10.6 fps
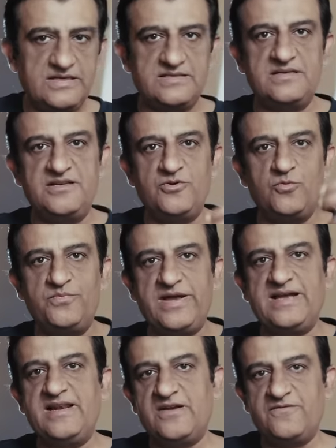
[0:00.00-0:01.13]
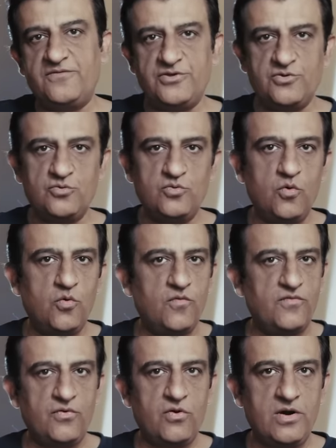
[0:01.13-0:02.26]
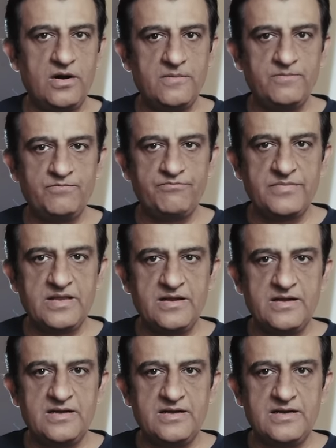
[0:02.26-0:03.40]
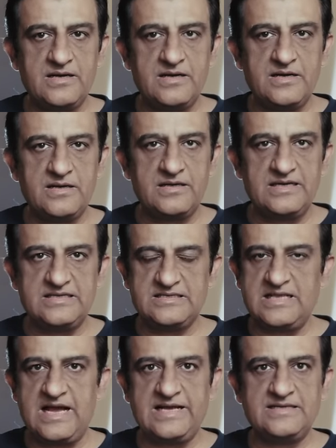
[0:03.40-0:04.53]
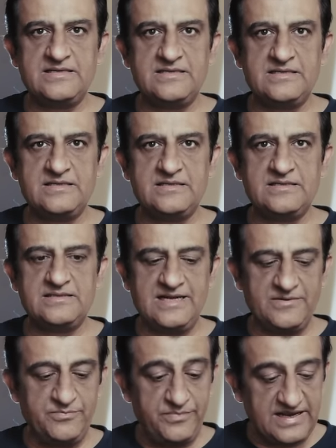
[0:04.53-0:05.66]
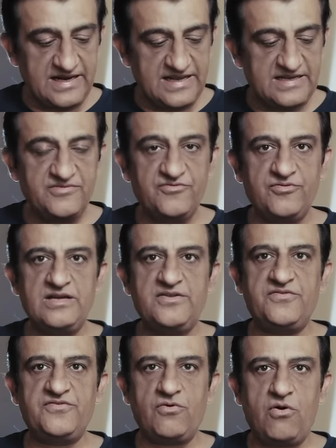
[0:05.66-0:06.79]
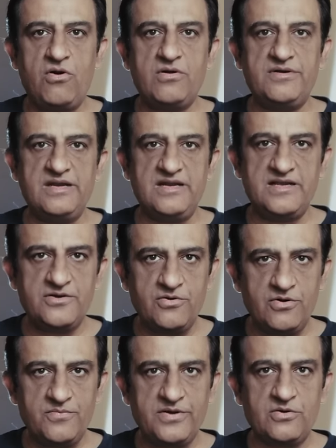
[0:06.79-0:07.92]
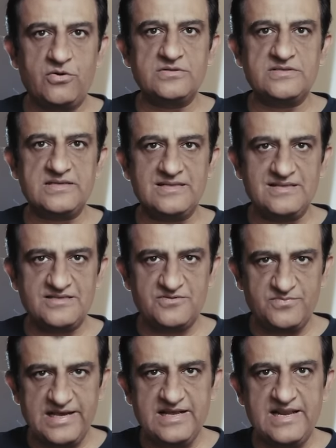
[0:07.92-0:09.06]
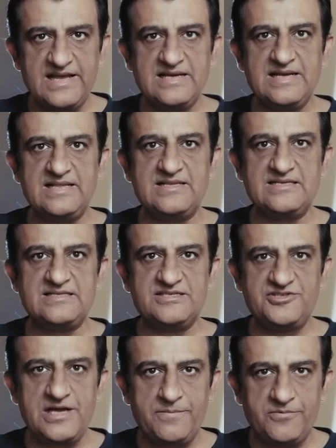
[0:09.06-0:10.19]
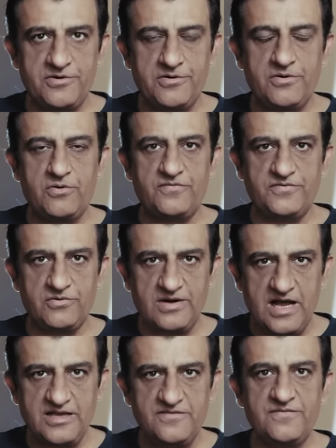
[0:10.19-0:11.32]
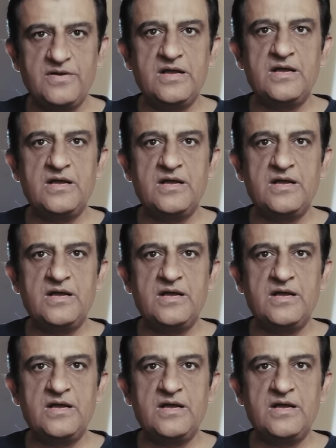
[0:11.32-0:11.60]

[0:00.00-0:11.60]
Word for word: it's a new beginning for you overall uh, it's like uh, that beginning is really strong really good because in this beginning in this chapter of your life